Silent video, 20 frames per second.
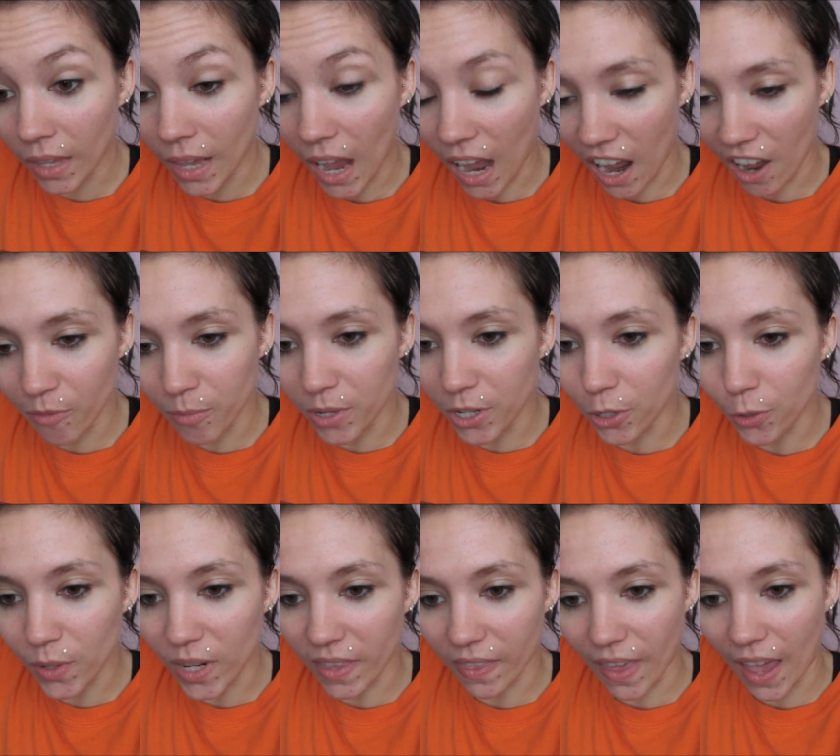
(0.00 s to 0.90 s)
yeah, I've been
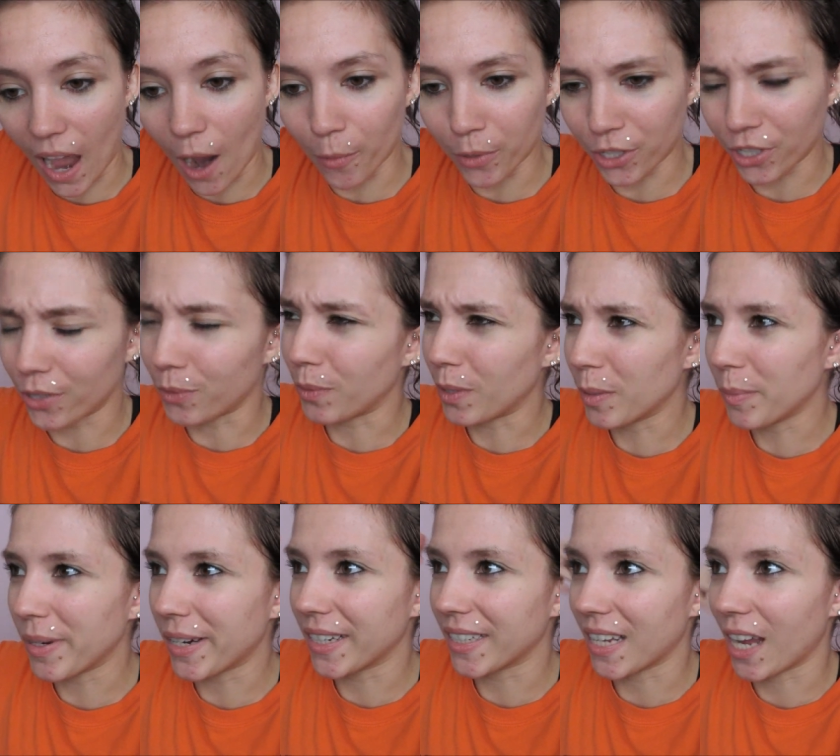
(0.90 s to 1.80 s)
doing that, which is
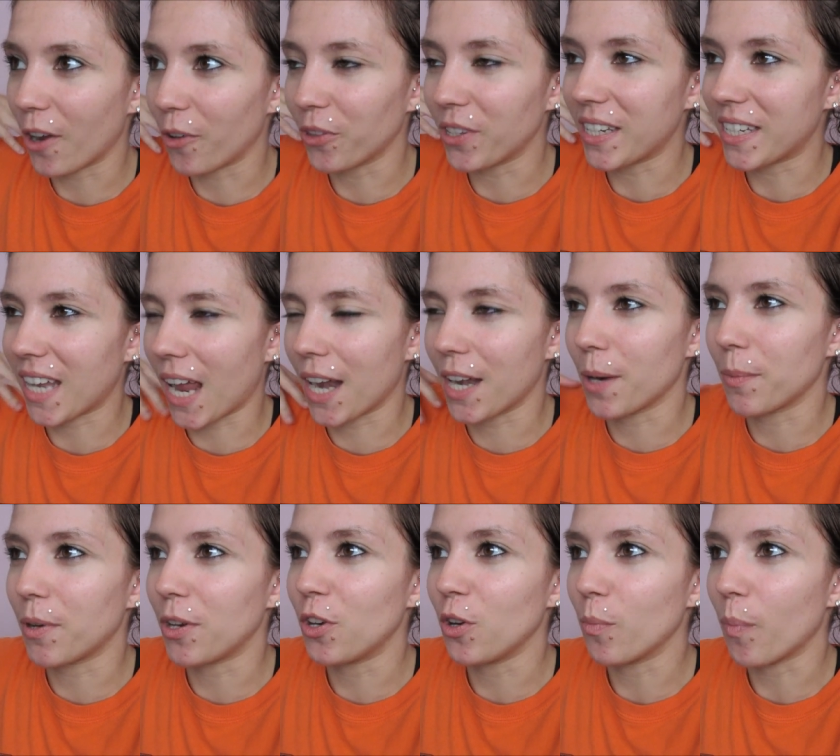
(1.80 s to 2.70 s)
weird because I only signed
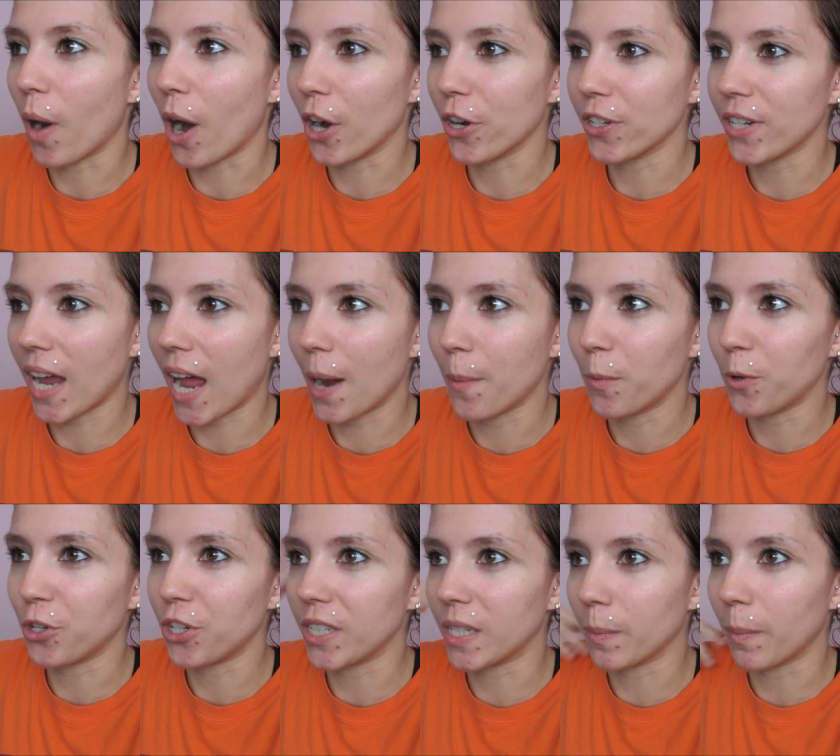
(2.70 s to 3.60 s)
up to do part-time,
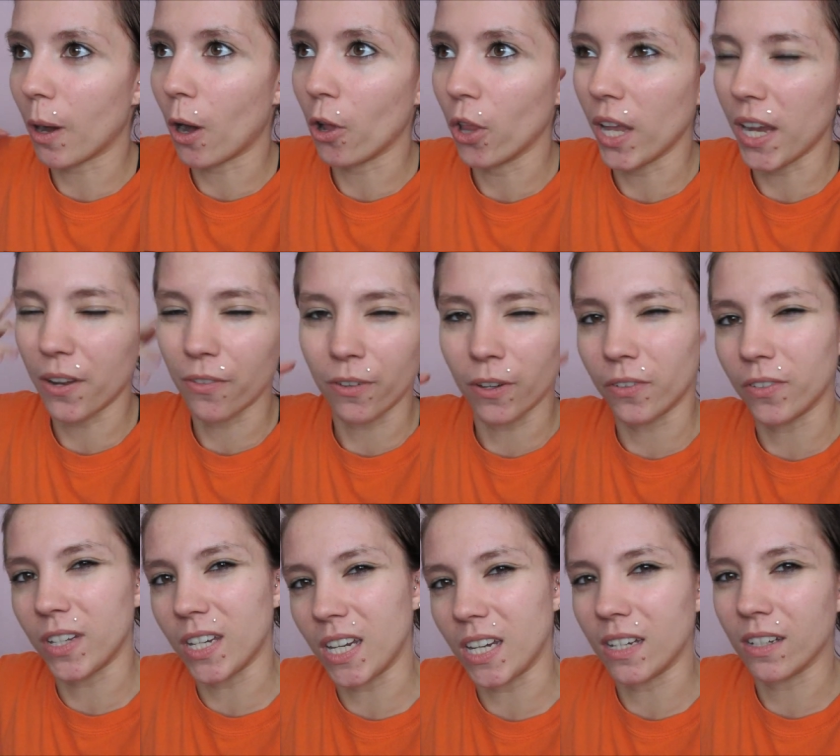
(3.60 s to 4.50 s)
which is about like
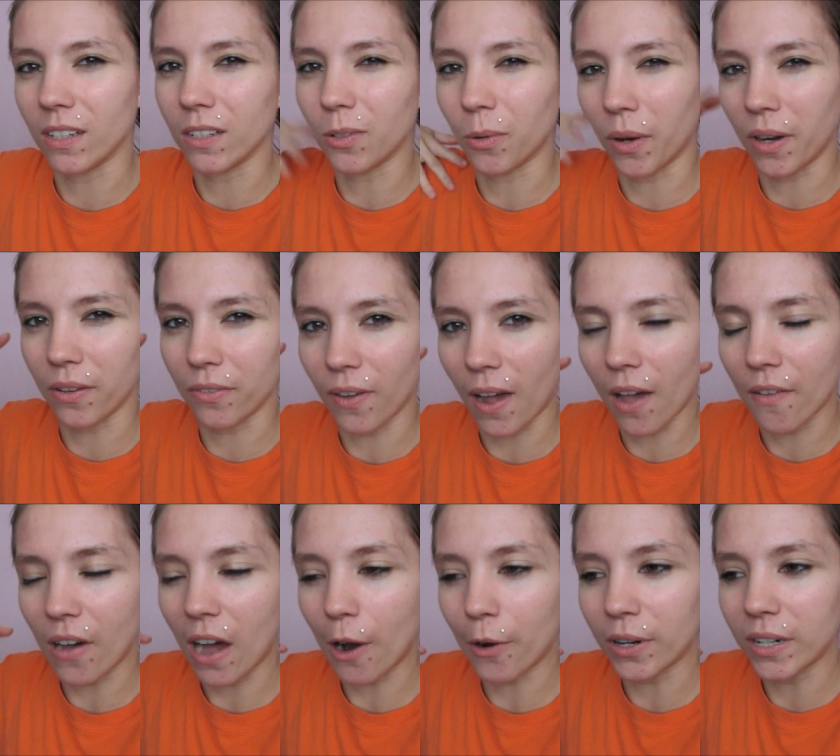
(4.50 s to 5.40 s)
fifteen to
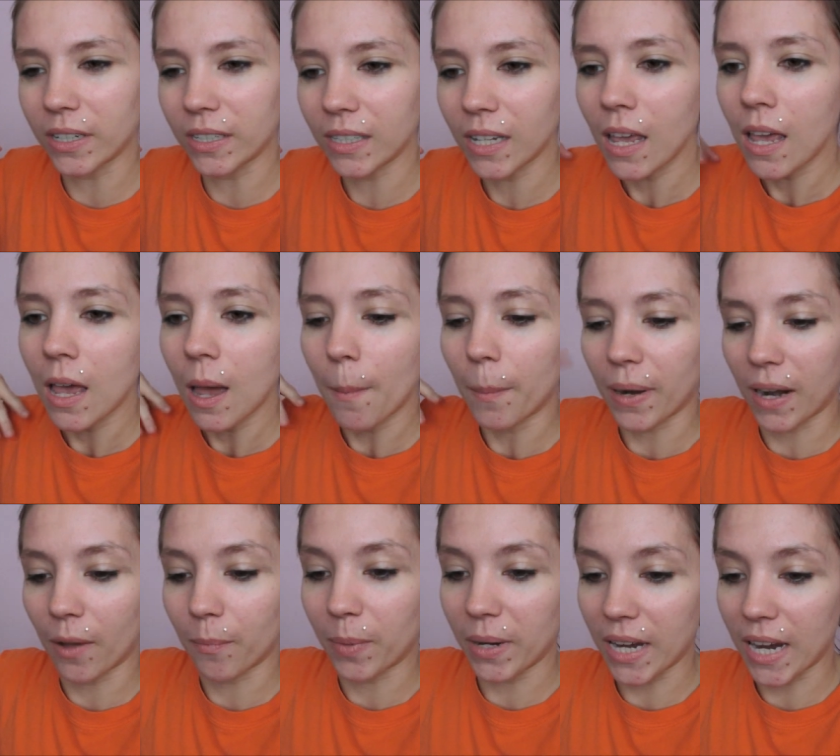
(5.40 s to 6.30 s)
twenty-five hours,
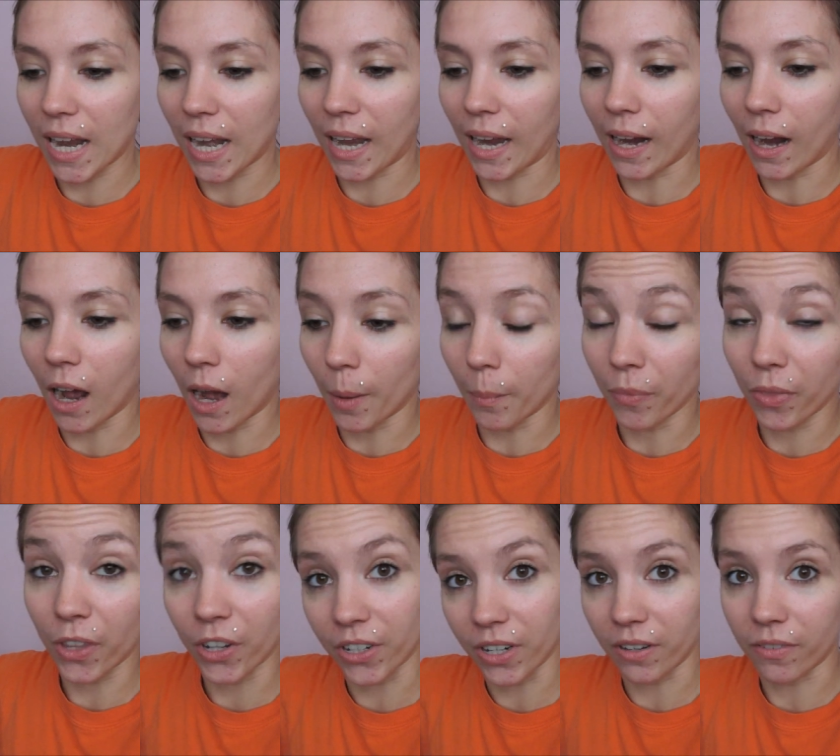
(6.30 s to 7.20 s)
but I've been getting
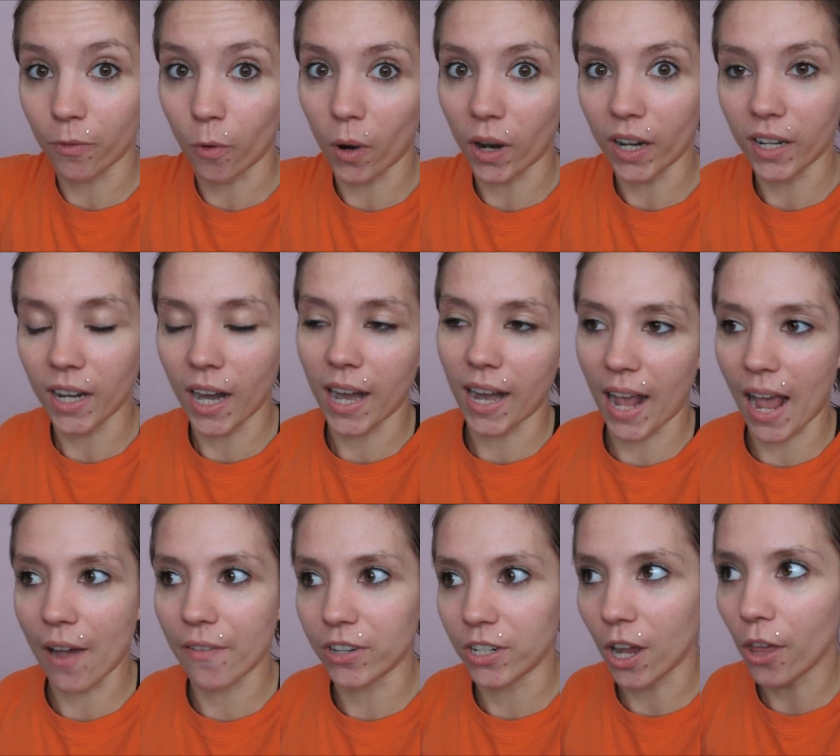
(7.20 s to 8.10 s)
um, thirty-four, and
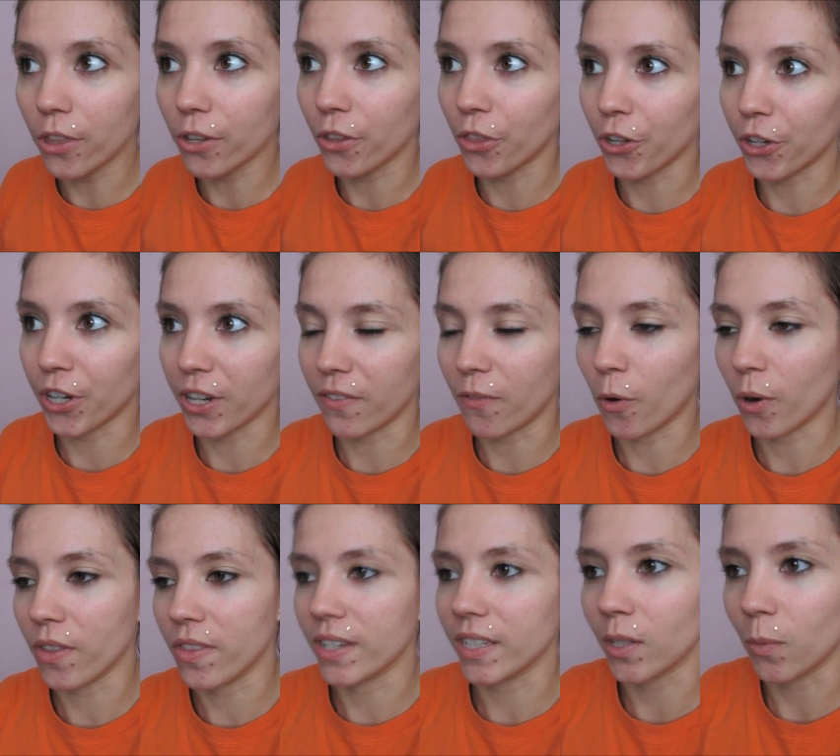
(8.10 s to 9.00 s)
I have another
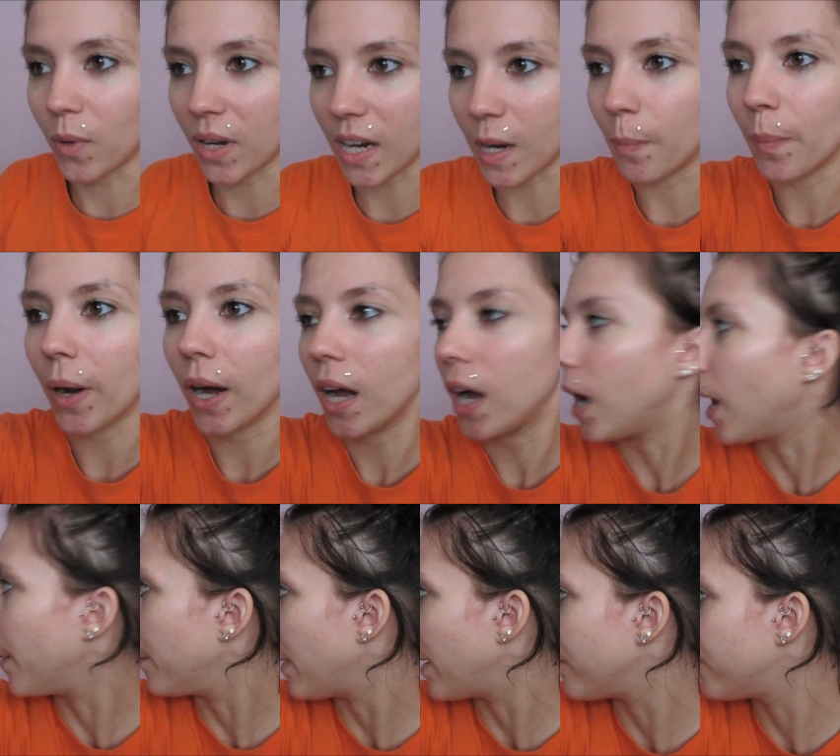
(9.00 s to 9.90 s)
thirty-four this week, but
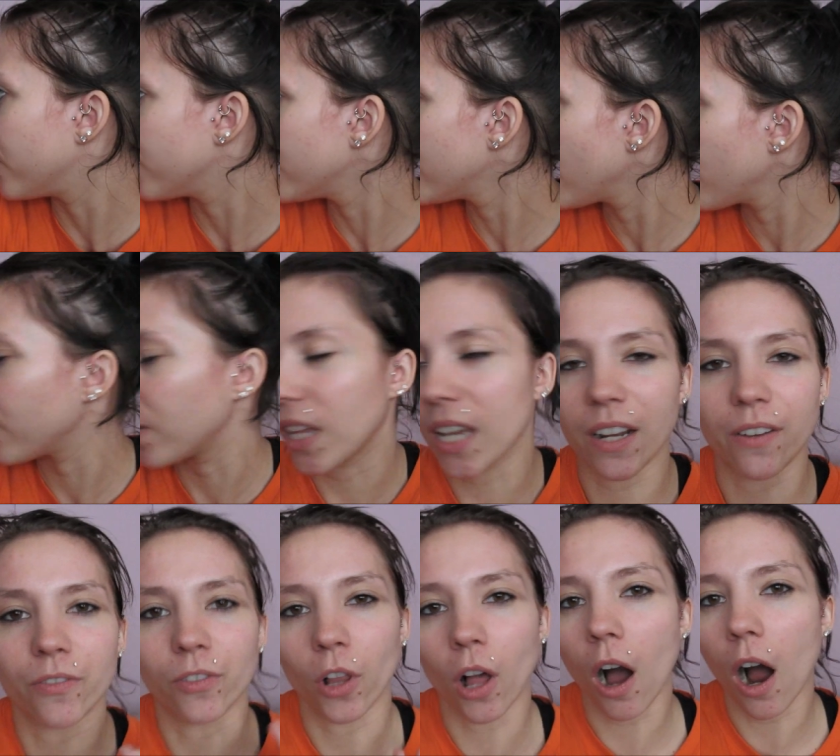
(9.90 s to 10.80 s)
um, I figured I would
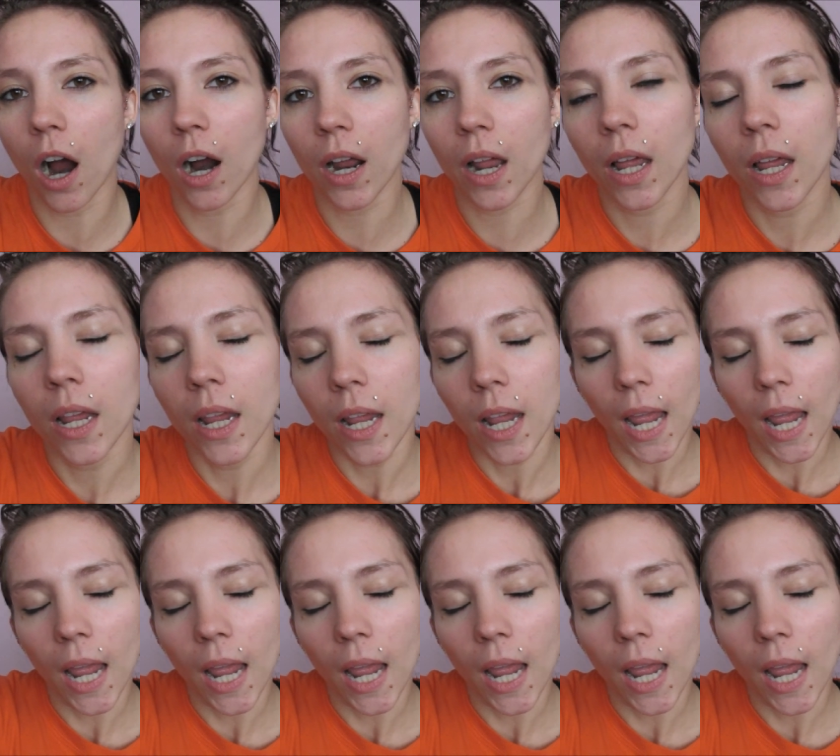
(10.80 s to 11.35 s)
like vlog